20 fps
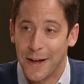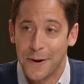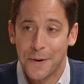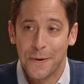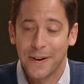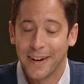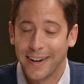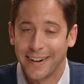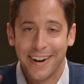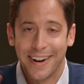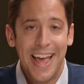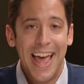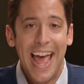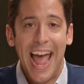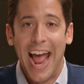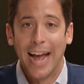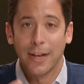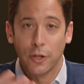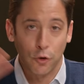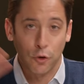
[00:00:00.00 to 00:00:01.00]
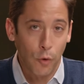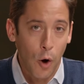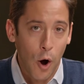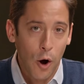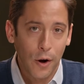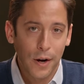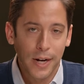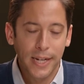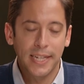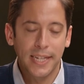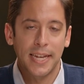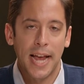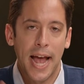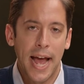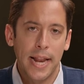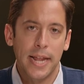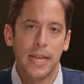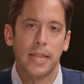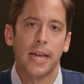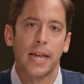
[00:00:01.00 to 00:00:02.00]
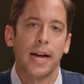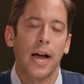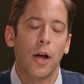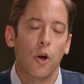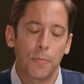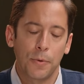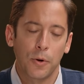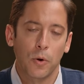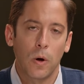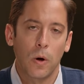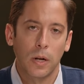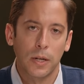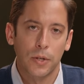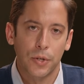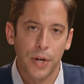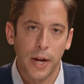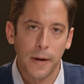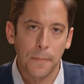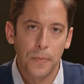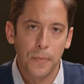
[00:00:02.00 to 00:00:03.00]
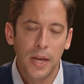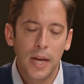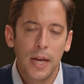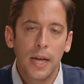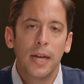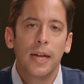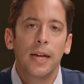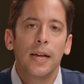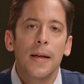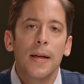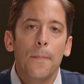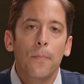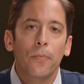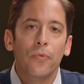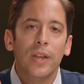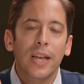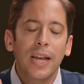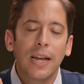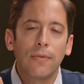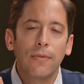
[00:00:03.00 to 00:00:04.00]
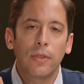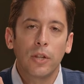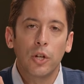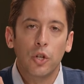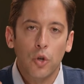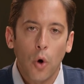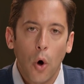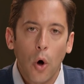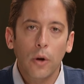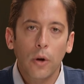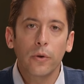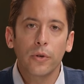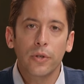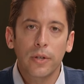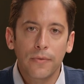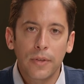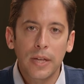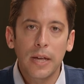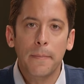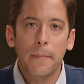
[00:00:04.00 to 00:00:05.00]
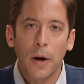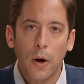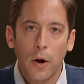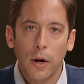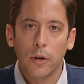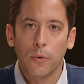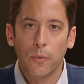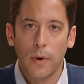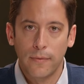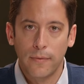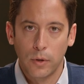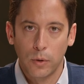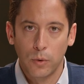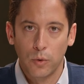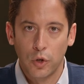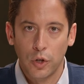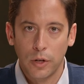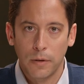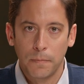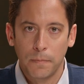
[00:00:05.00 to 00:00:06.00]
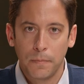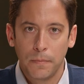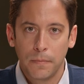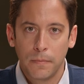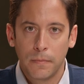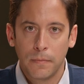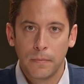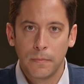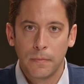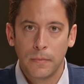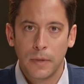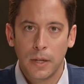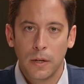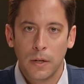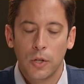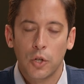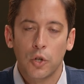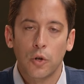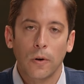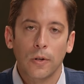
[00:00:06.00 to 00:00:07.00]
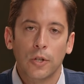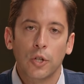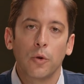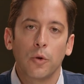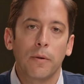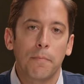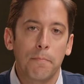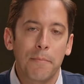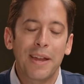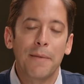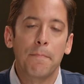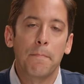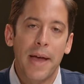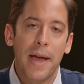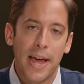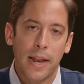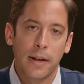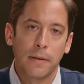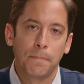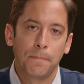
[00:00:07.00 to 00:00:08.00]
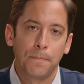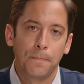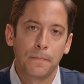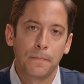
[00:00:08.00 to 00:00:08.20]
I don't, I don't sororities, anything. I hope you're all listening. If the Daughters of the American Revolution starts to admit men,